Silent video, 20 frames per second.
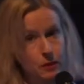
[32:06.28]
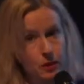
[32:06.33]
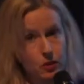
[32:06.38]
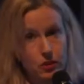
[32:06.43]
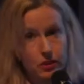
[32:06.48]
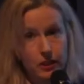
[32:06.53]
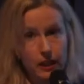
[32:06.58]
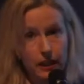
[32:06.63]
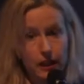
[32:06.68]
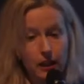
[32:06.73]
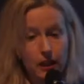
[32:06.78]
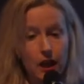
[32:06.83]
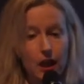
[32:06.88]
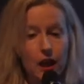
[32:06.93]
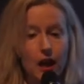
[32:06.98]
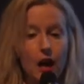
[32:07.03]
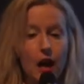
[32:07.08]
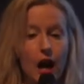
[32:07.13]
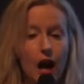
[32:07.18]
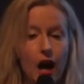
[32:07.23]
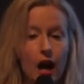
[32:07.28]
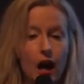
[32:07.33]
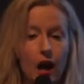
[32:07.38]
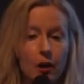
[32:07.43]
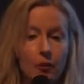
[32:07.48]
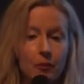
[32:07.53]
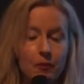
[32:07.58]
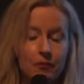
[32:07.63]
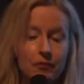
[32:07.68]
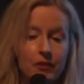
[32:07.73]
music.
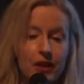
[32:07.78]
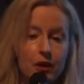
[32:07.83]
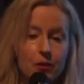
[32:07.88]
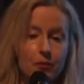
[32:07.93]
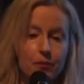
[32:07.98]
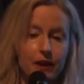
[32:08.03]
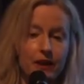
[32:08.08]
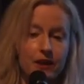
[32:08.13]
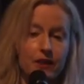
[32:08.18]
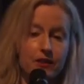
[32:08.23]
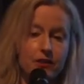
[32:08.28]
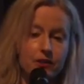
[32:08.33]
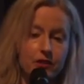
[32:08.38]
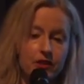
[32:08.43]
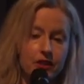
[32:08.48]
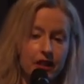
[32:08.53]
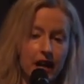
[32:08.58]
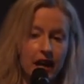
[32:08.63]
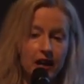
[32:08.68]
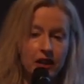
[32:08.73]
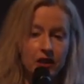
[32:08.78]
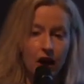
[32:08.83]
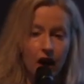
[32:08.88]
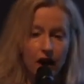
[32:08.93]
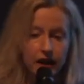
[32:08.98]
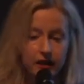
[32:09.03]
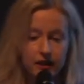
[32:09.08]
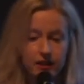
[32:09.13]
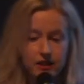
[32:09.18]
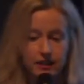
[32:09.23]
Um, because then
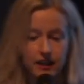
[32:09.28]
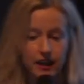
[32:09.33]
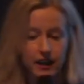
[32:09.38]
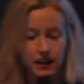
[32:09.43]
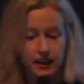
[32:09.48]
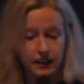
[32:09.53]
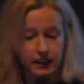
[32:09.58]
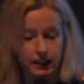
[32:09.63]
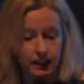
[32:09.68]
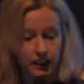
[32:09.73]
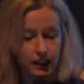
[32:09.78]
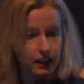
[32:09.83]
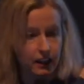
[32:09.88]
I could take